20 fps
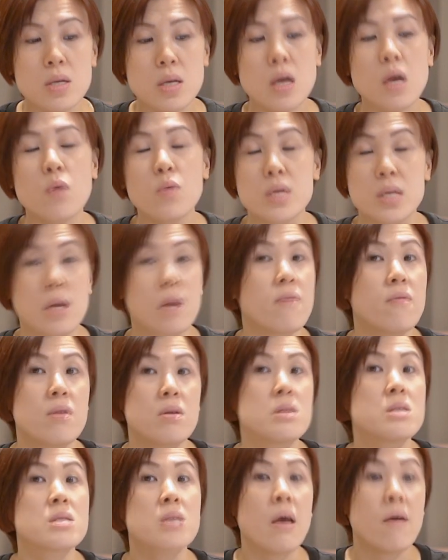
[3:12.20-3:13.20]
with
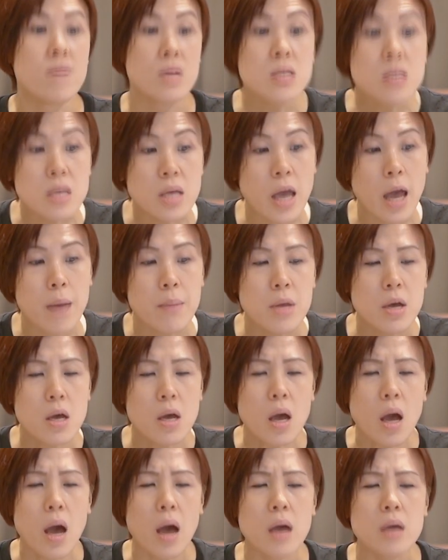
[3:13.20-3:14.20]
circumference 7 cm.
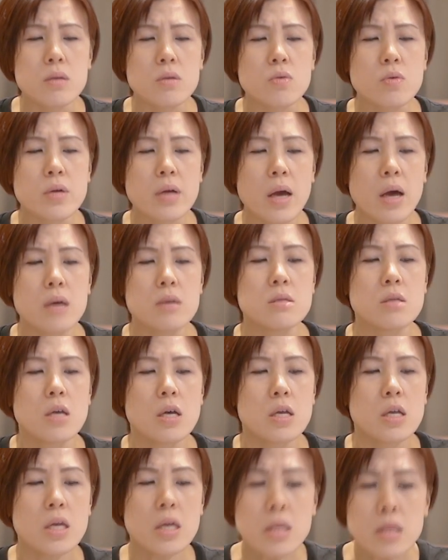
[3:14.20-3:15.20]
And you can
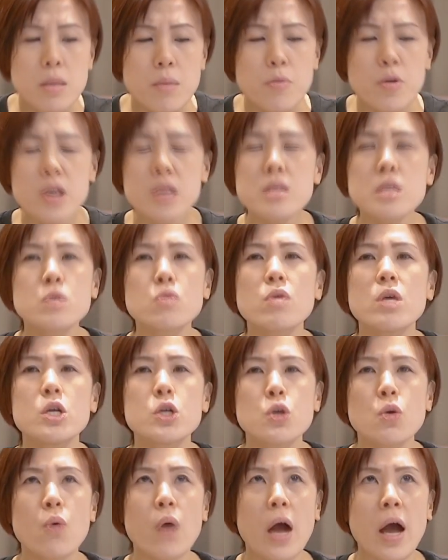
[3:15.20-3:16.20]
interpret this
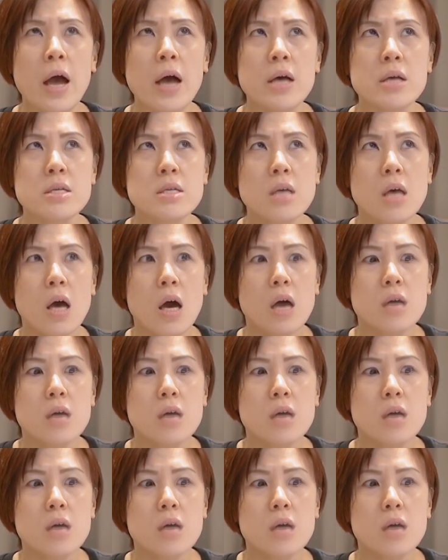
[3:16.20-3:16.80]
ratio as